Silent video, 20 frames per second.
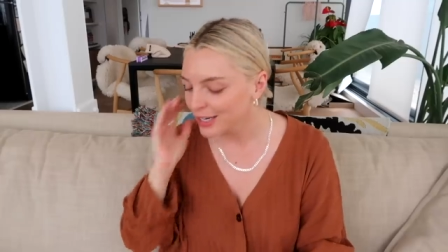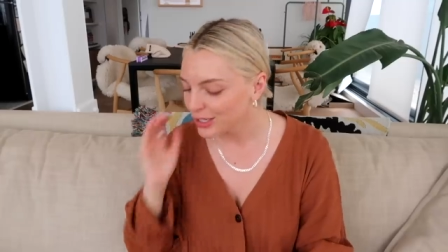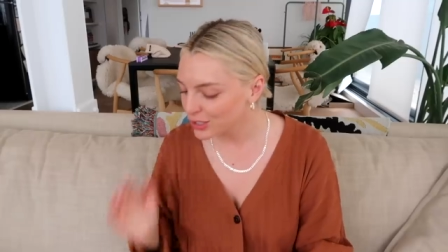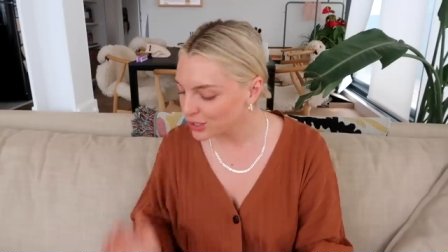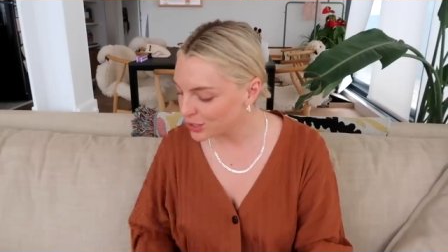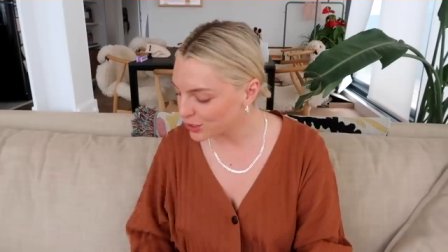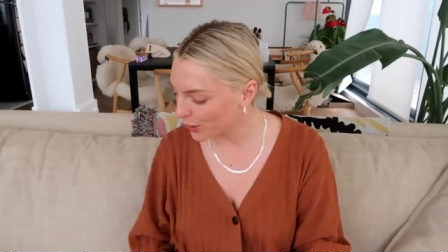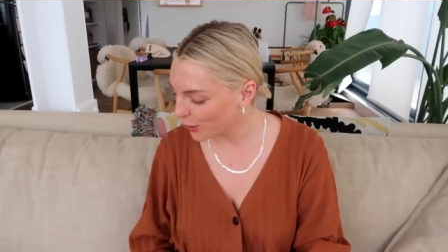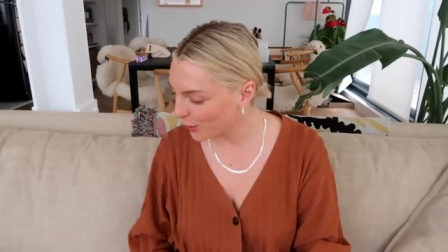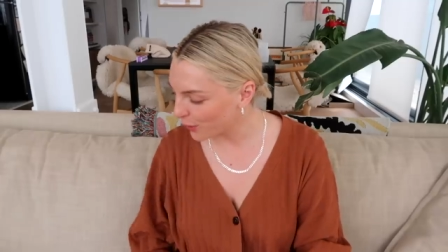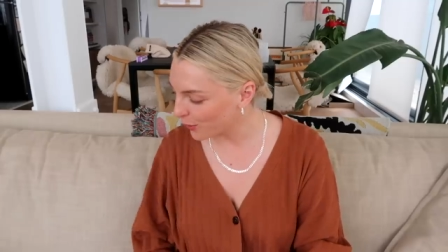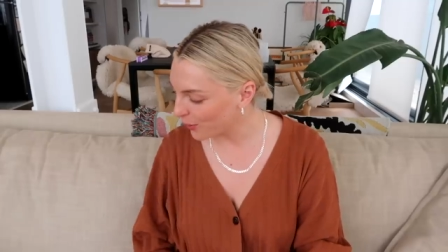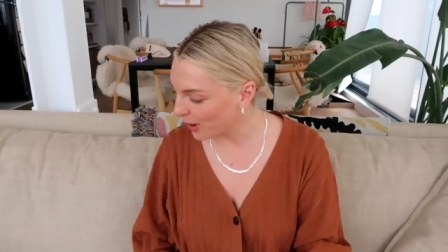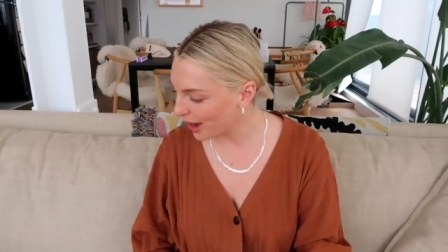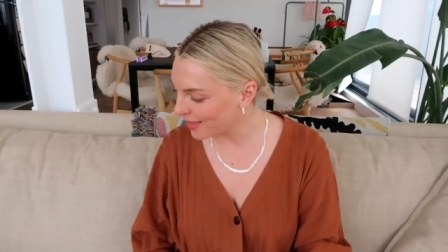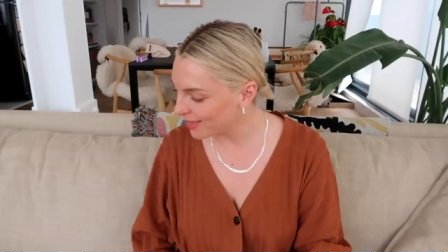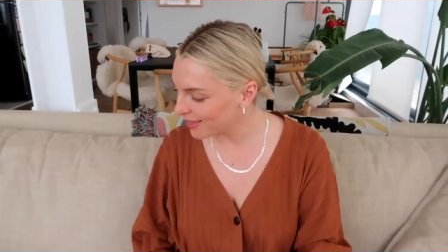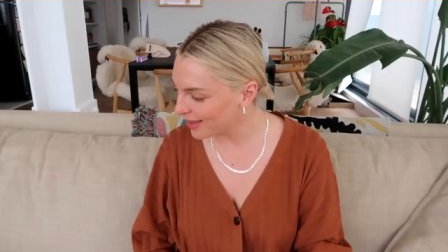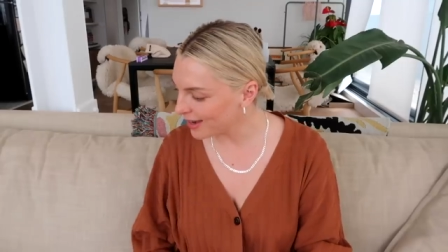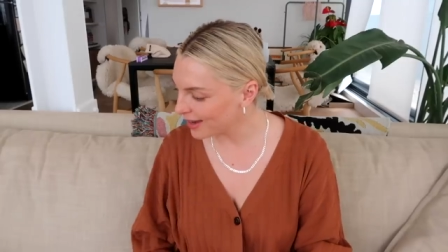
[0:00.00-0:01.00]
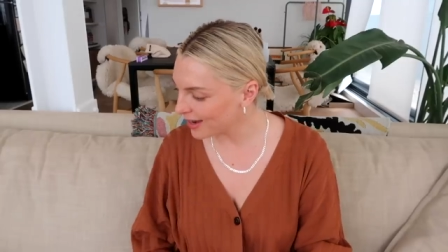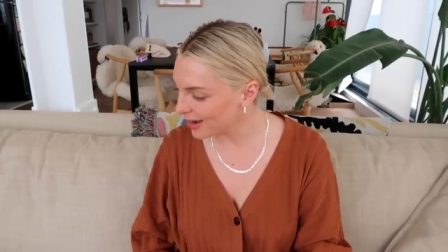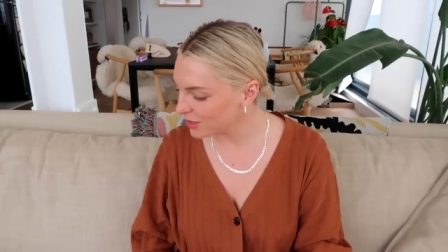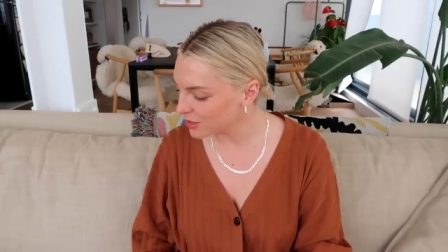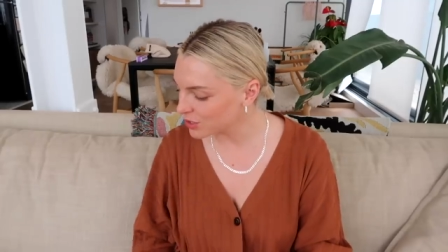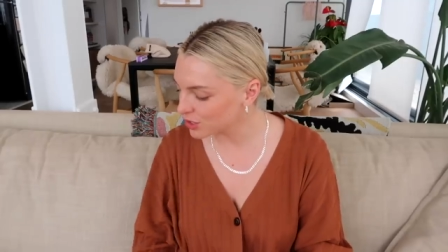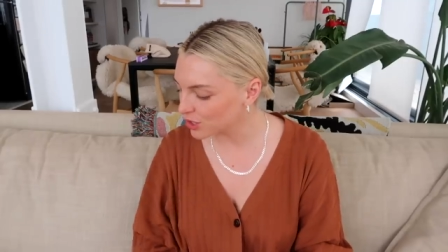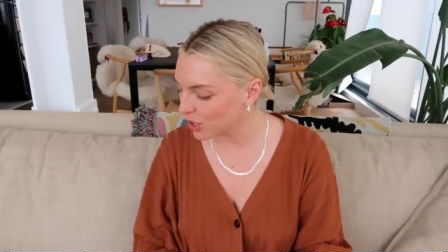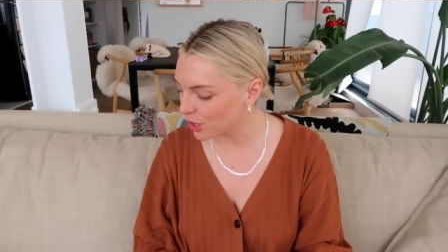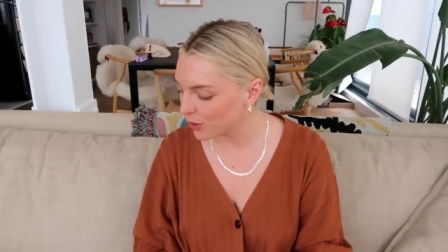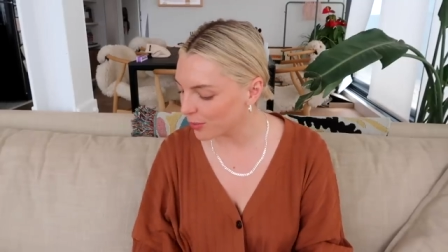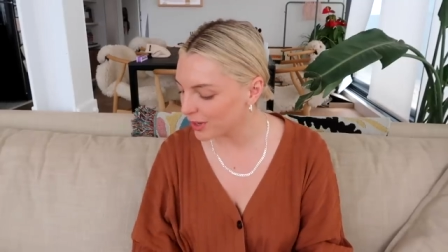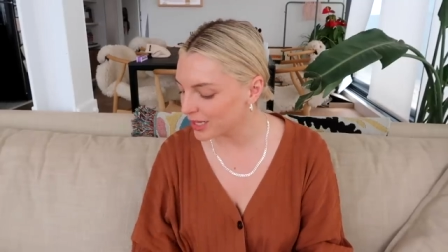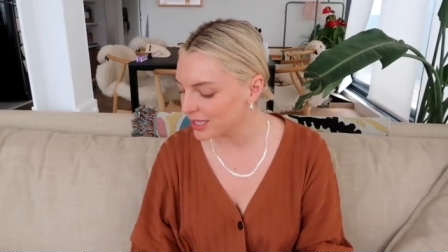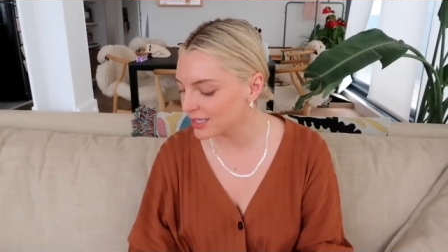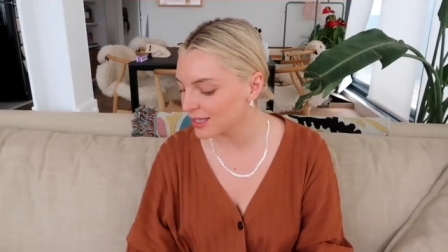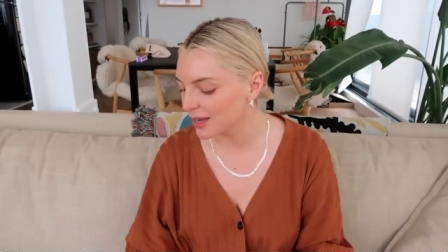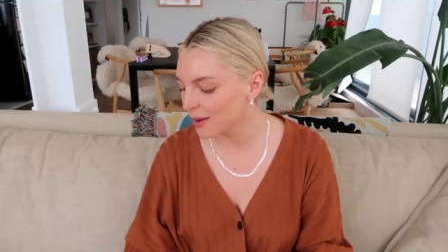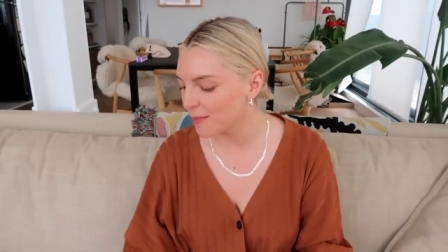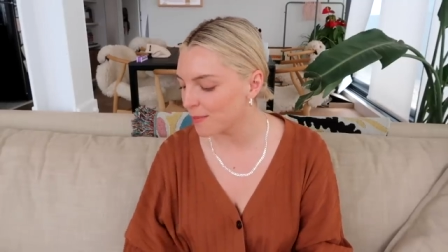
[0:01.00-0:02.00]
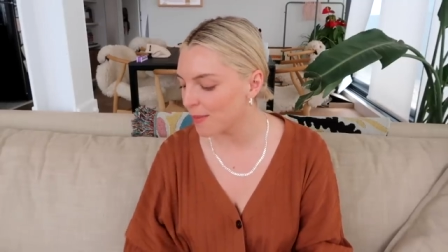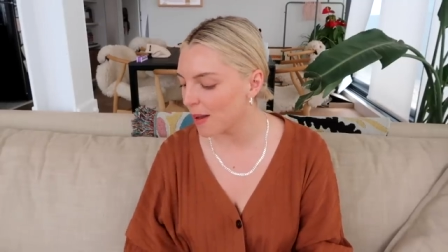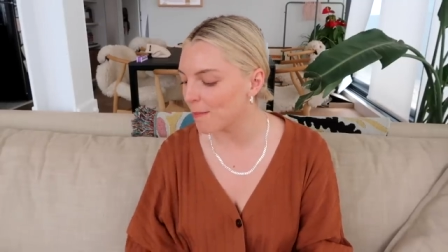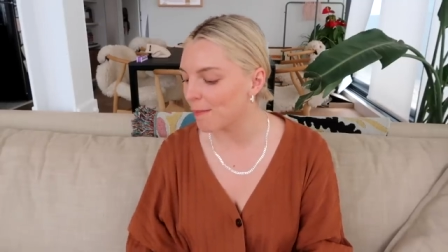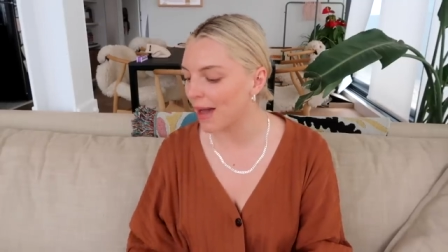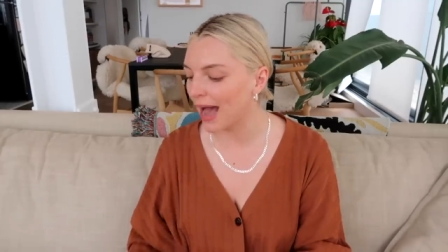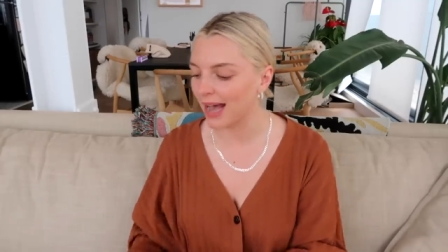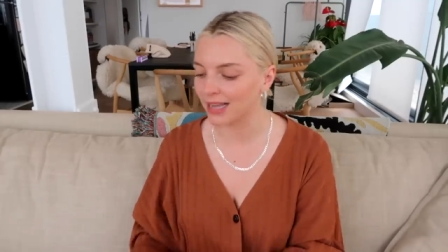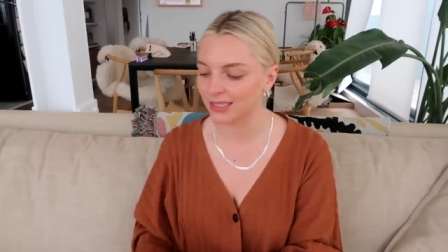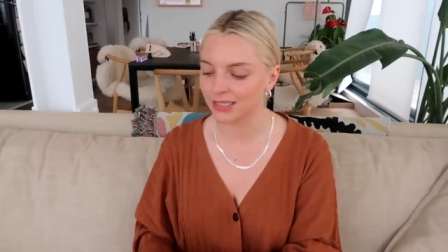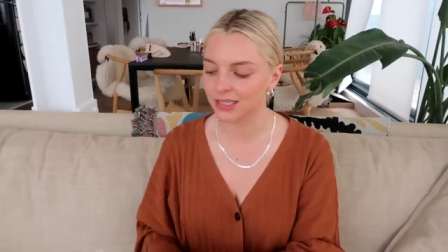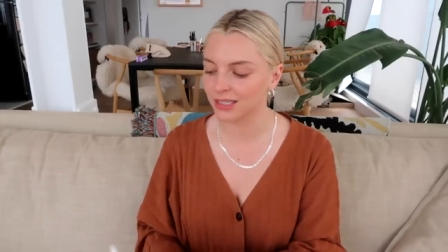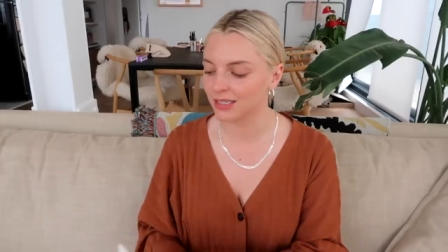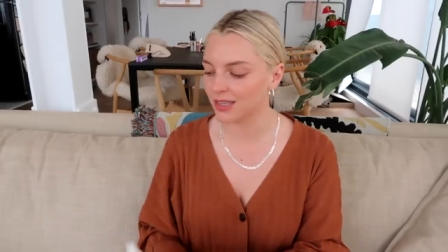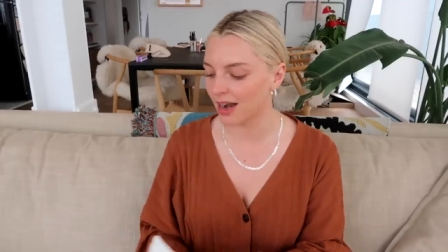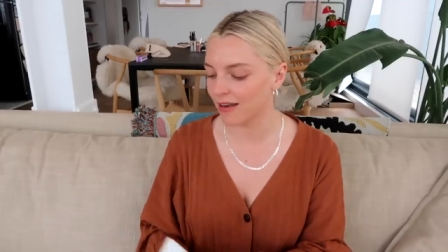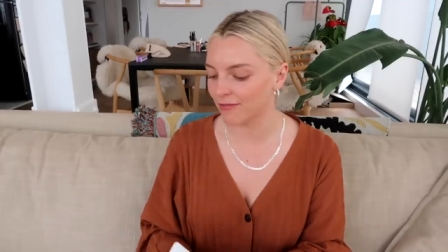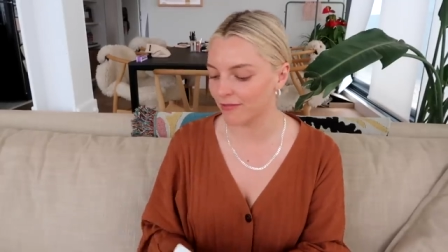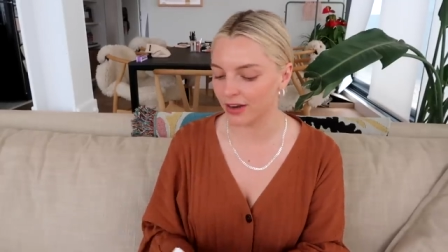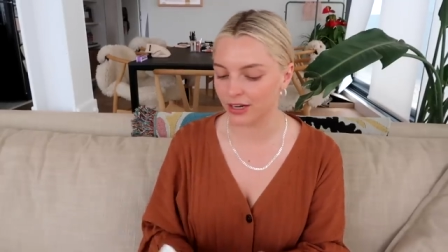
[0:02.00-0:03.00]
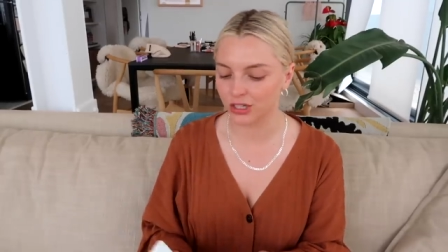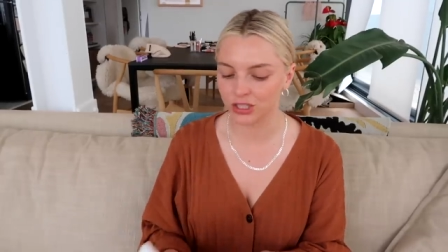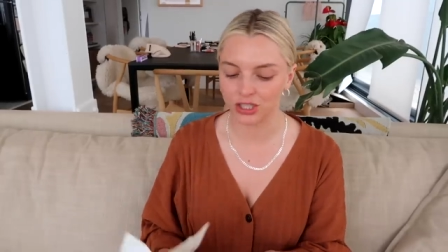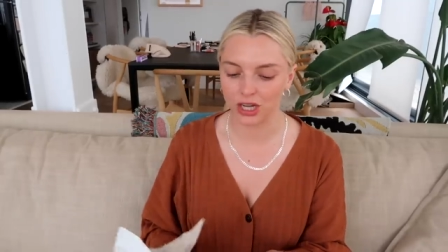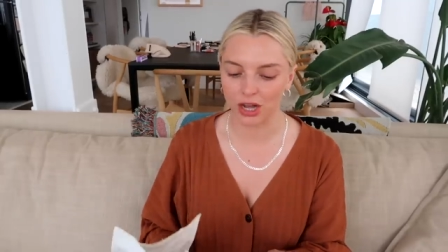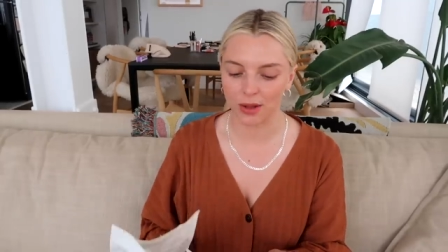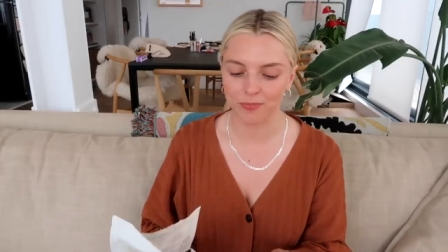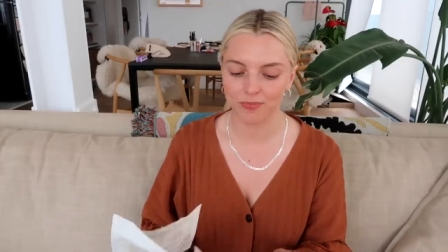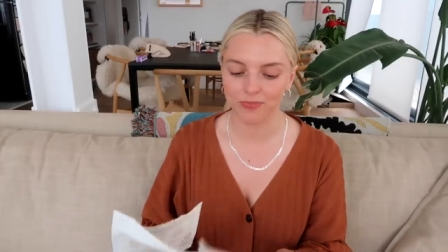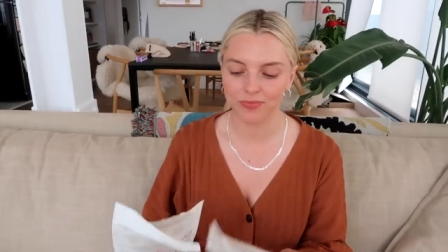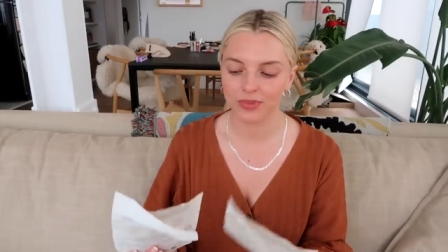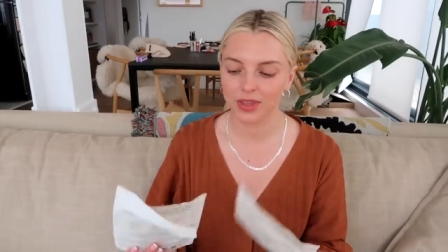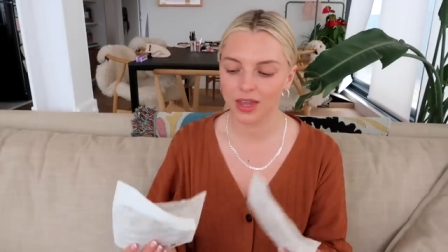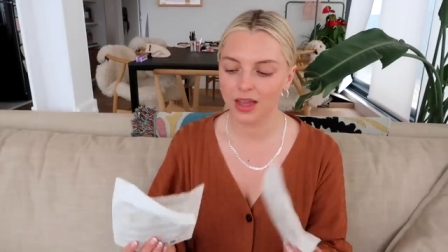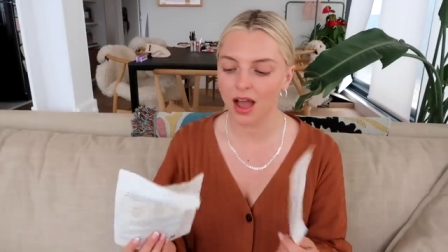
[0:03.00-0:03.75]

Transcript: So I think I'll start with some masks that I finished up.